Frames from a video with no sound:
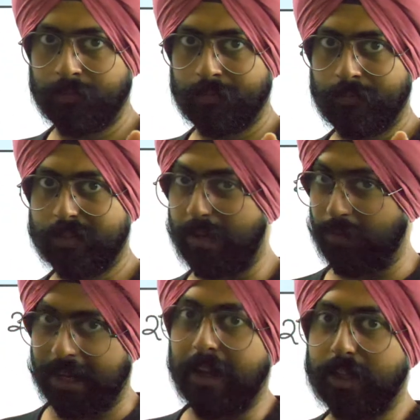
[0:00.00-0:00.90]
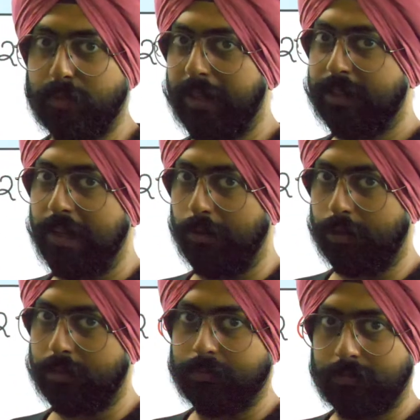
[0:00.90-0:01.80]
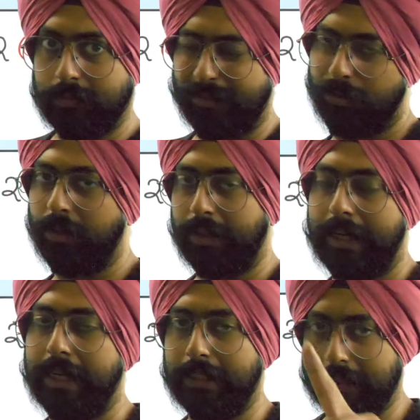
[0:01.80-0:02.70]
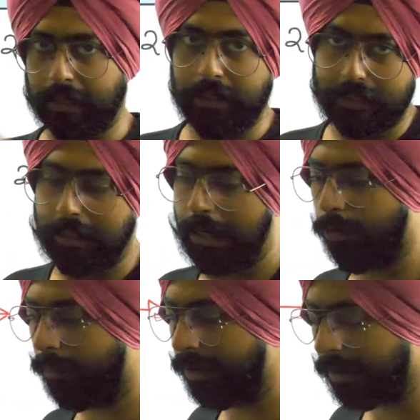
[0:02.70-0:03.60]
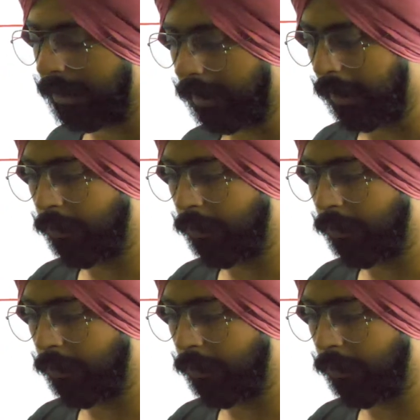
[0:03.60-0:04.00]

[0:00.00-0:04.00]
Someone had asked me this doubt. If you are attending this class, I hope it is clear now.